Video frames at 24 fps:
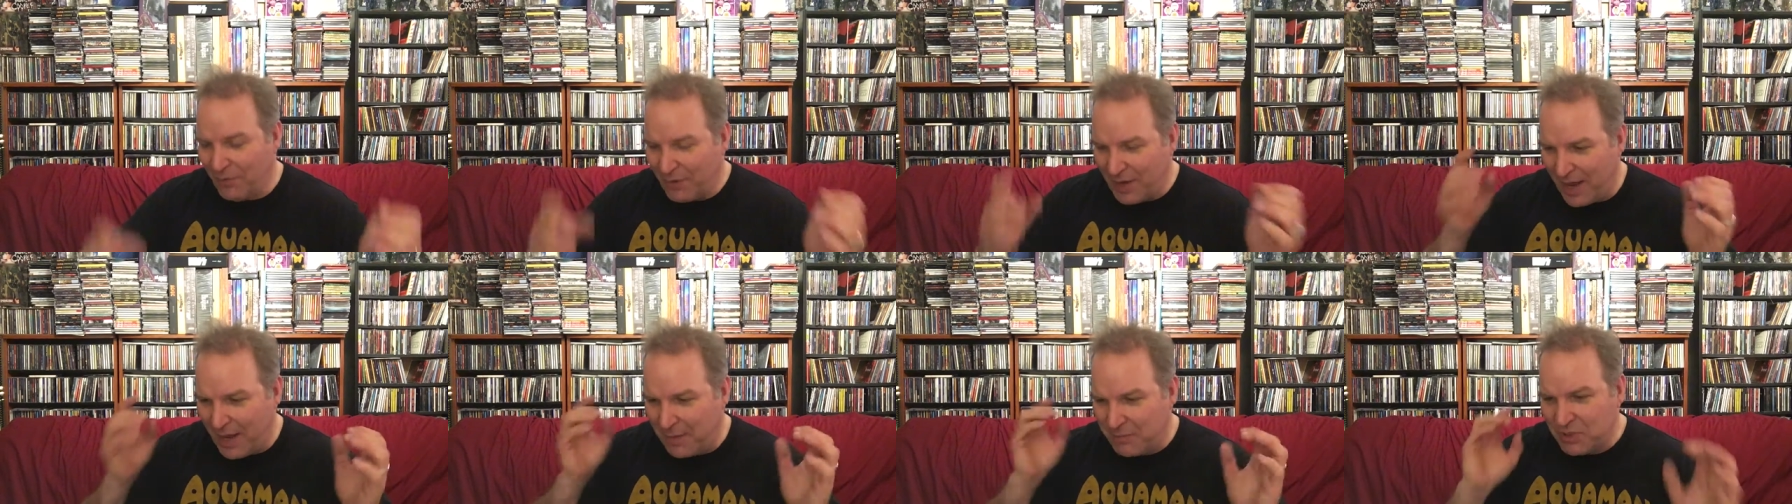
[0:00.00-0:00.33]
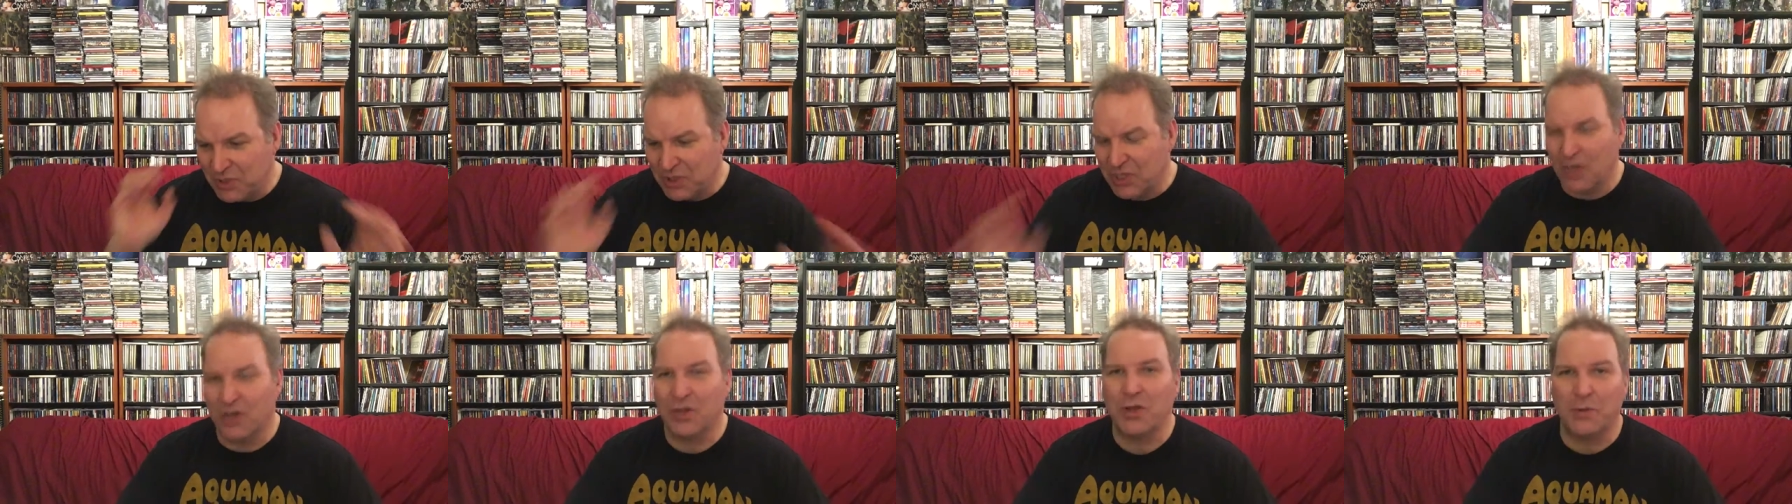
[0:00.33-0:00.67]
okay, I'm
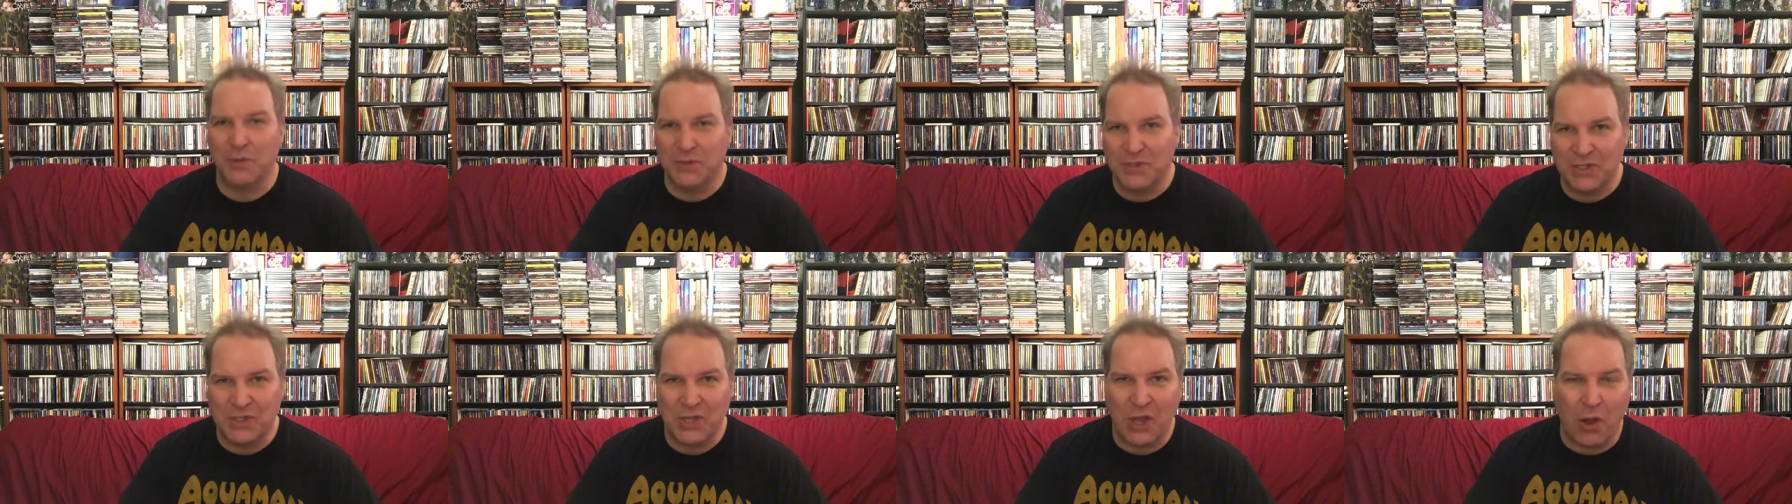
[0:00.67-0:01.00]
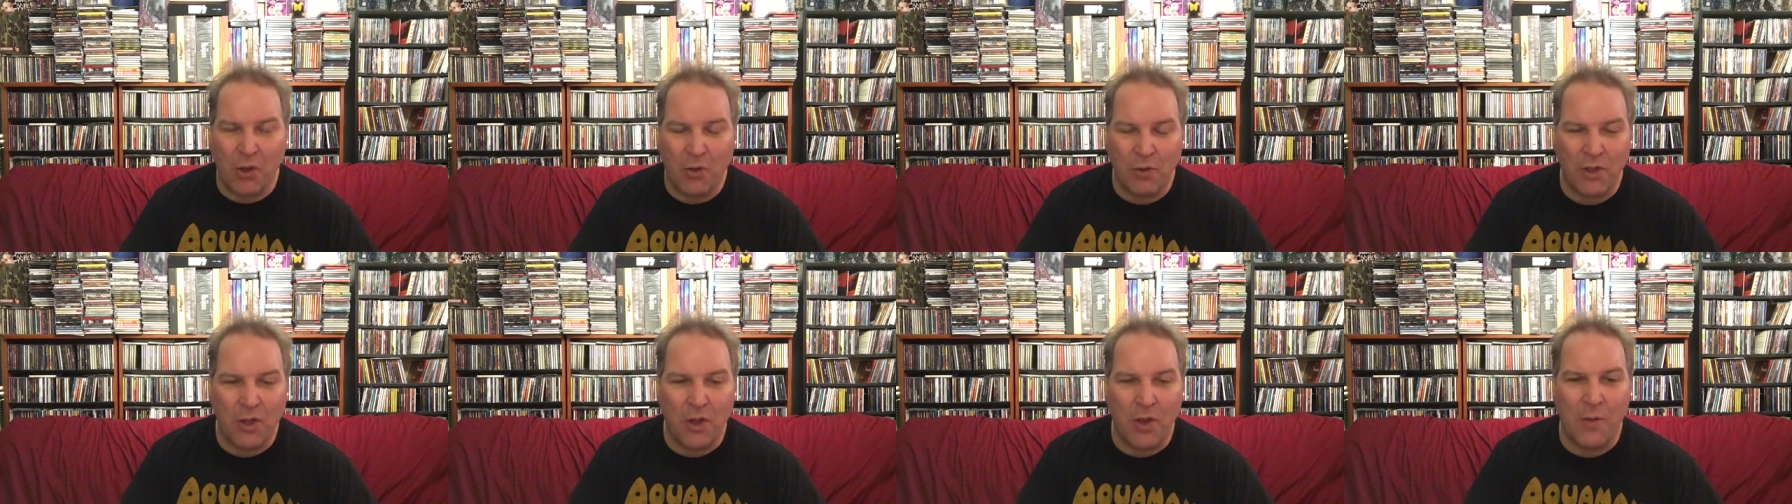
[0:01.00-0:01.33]
just going to go
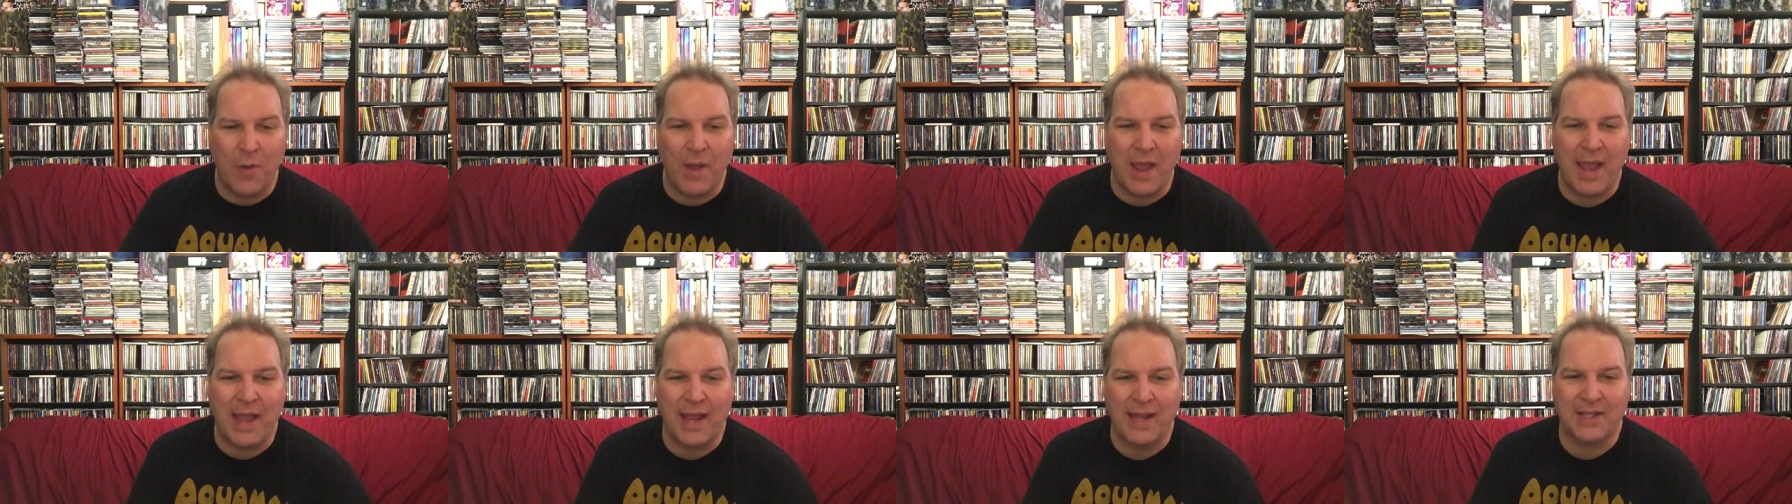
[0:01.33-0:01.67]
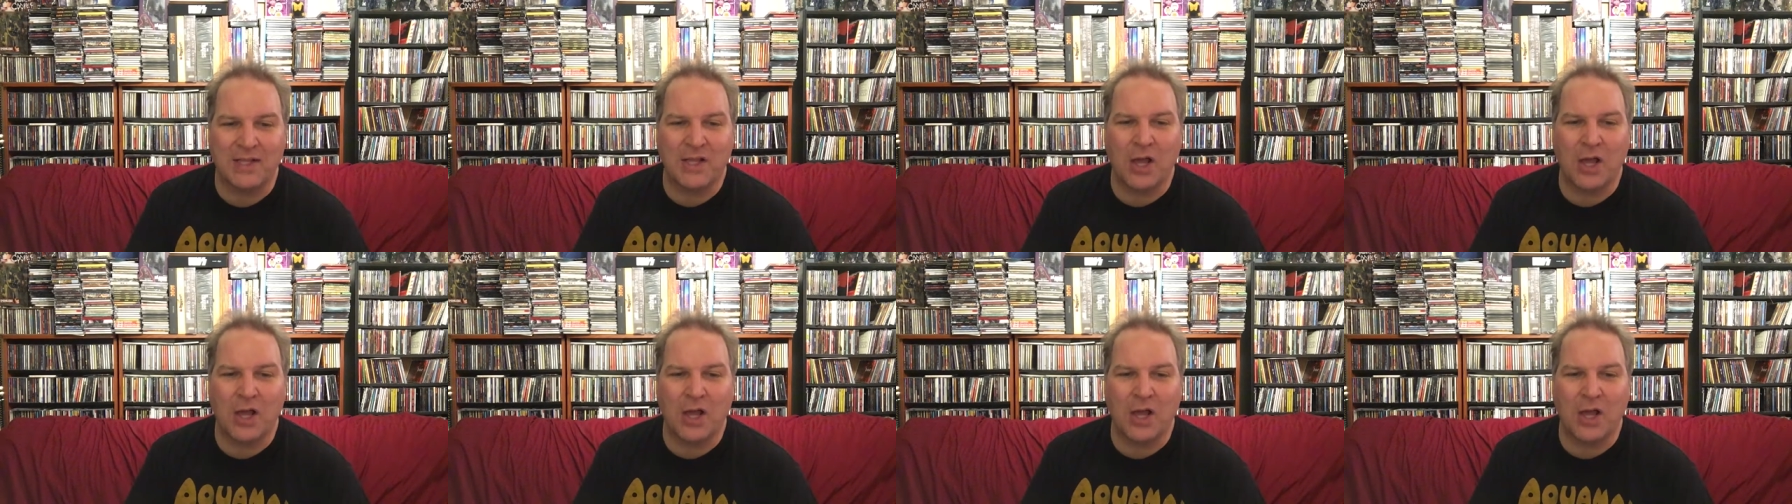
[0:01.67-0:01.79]
solo and